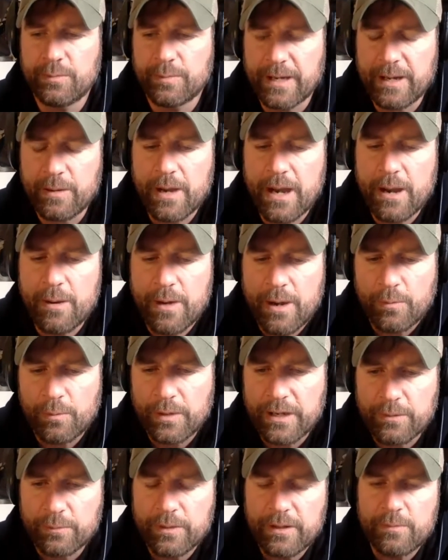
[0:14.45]
but
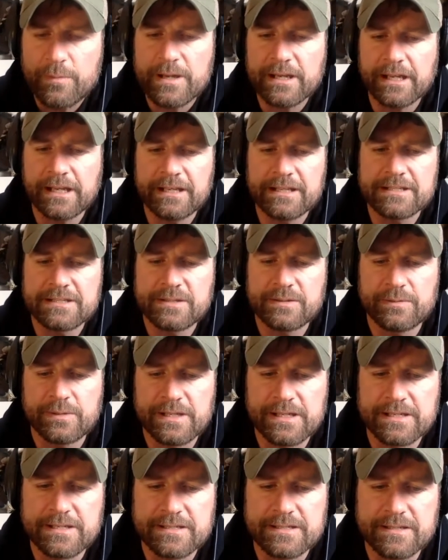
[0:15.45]
what I really want to get into
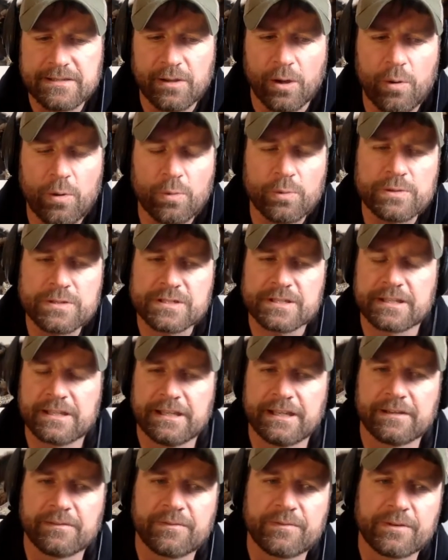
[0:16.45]
is the horse
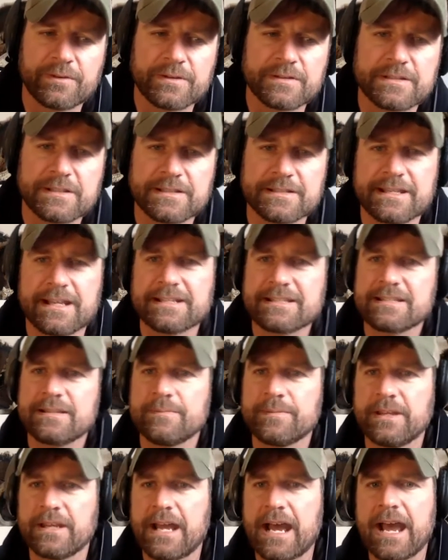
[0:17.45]
thing first, because that's
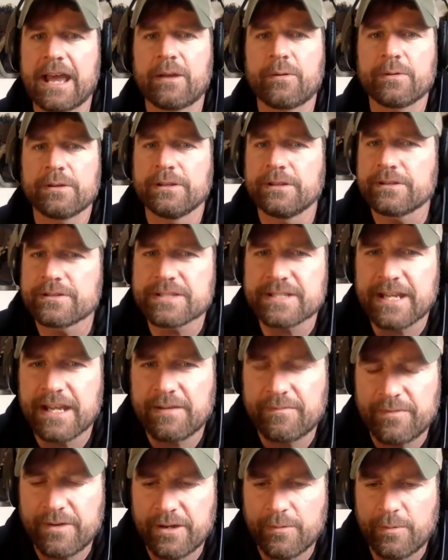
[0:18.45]
something I don't
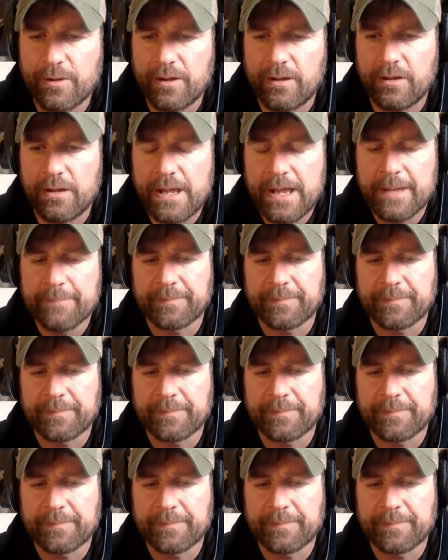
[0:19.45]
understand very well.